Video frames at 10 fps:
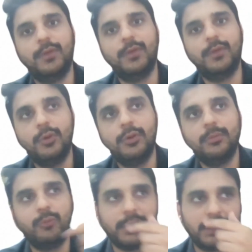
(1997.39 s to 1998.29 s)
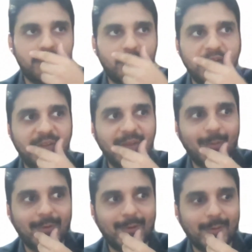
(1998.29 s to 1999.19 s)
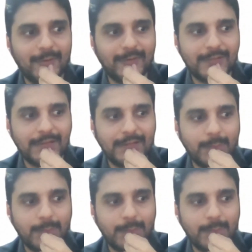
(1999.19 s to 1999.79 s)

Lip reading: small bracket right now because